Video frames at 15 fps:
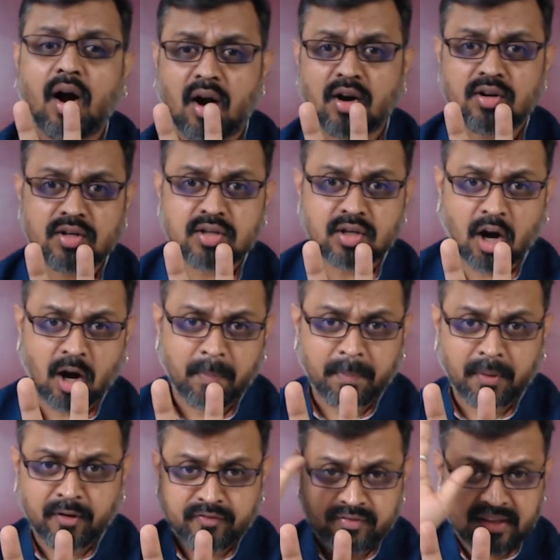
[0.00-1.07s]
On
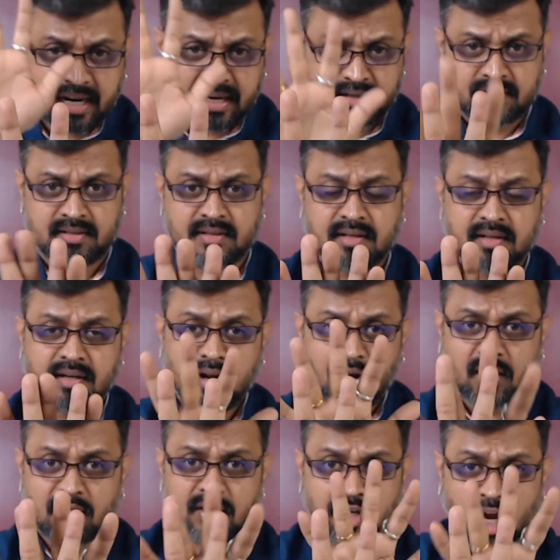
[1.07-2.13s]
top of that,
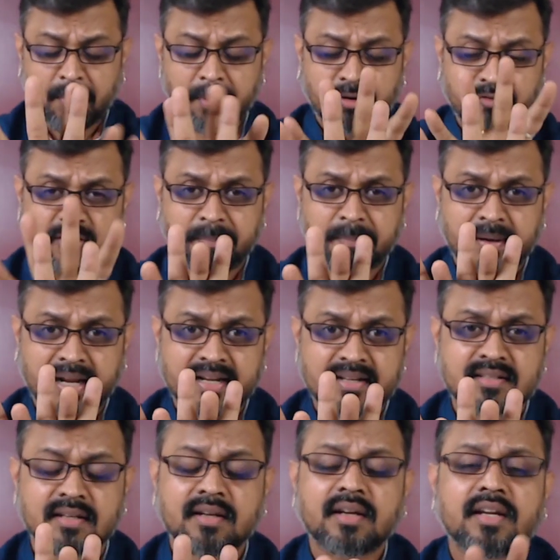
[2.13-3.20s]
on top of the
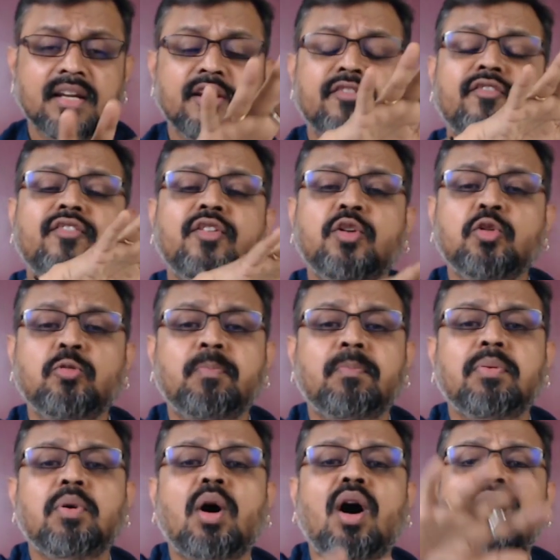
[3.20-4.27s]
price, if you
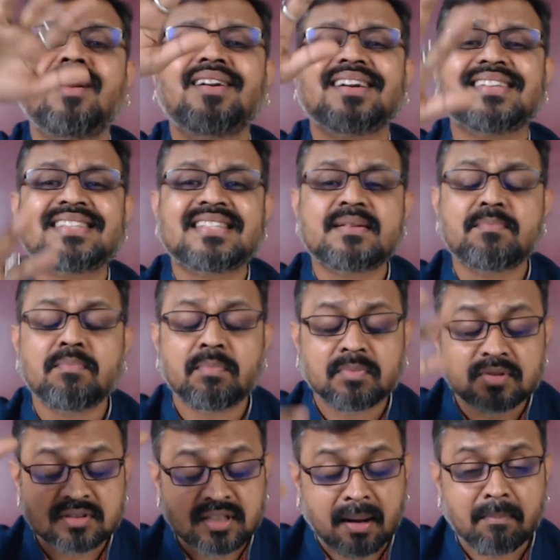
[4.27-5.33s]
plot
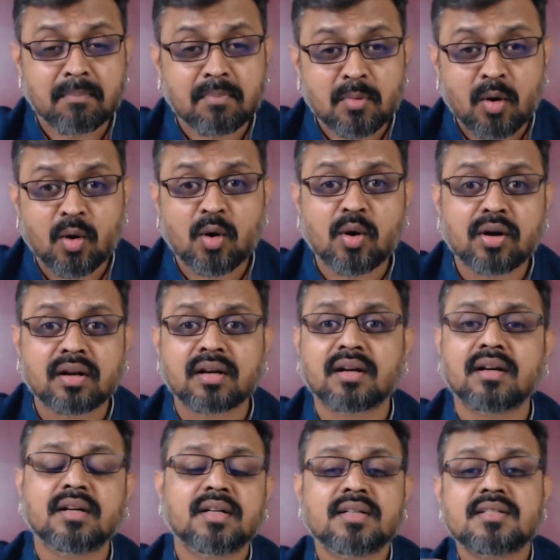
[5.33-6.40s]
some
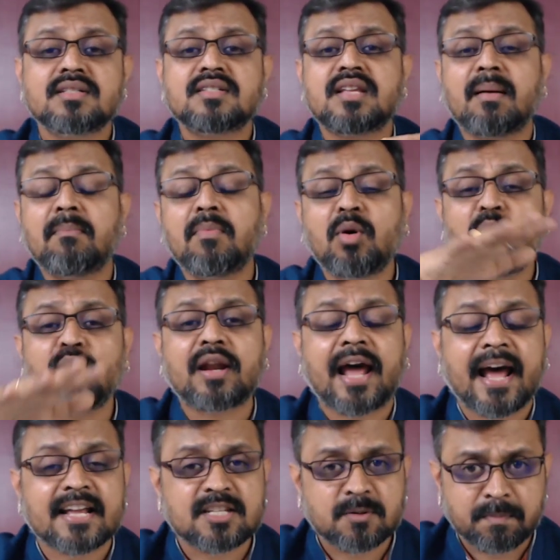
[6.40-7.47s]
more
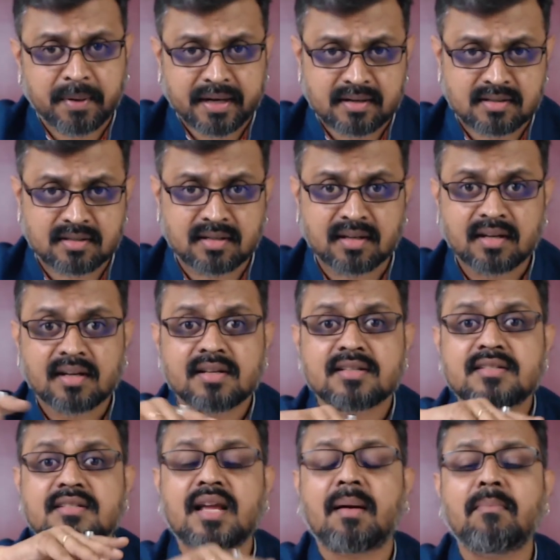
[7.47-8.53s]
aspects,
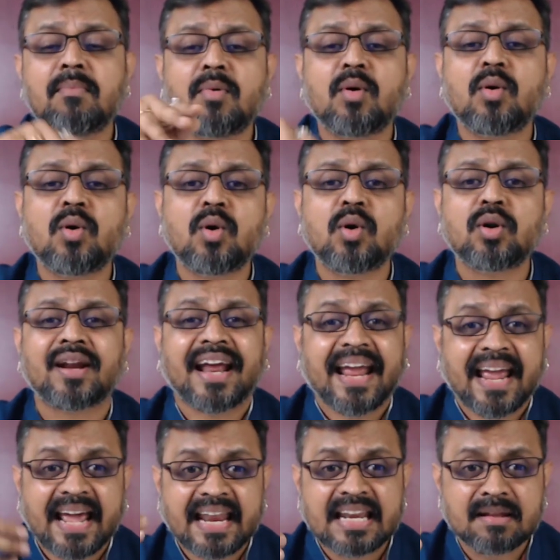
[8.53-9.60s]
some more
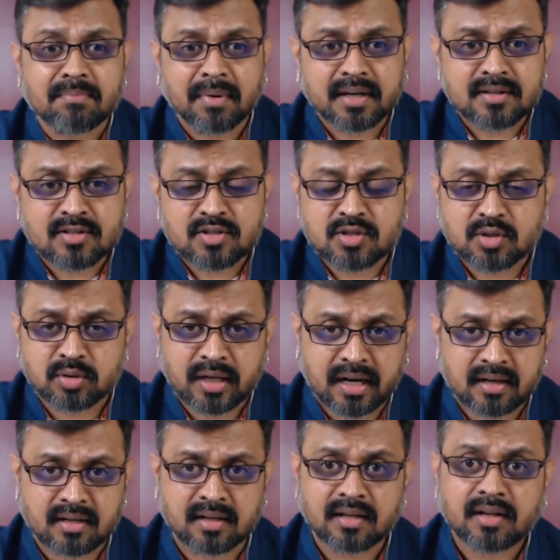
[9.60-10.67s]
elements to
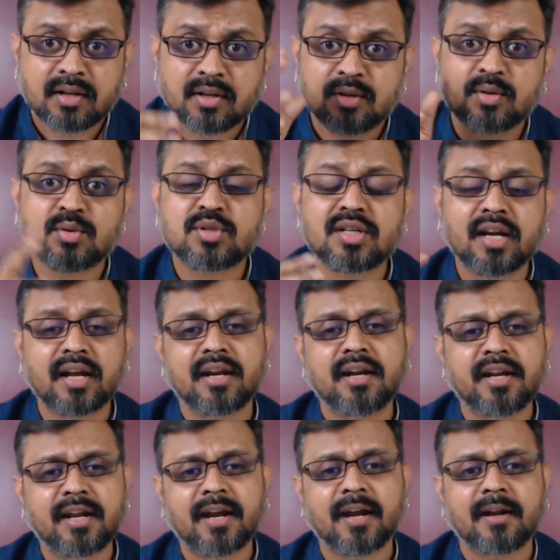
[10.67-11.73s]
that using an
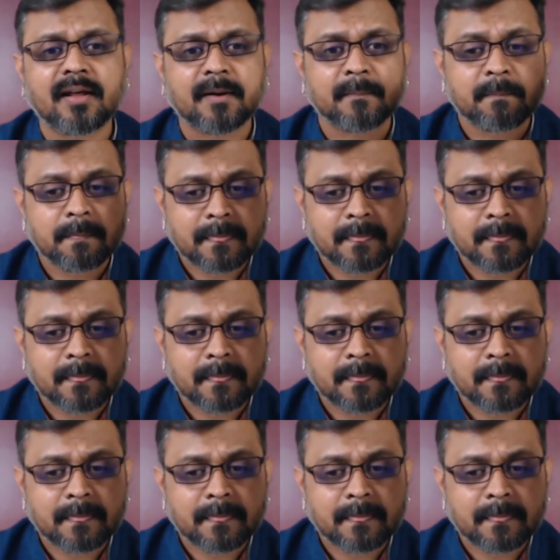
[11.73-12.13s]
indicator,